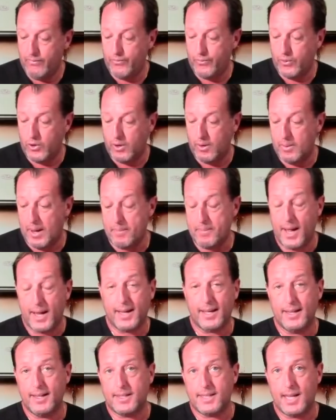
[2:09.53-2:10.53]
for, I'm
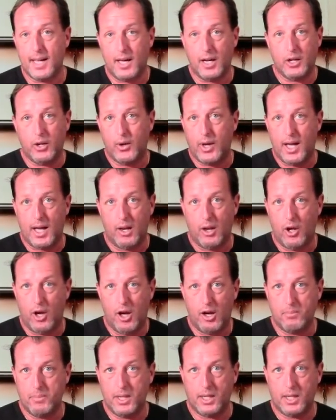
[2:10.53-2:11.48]
not going to tell you how long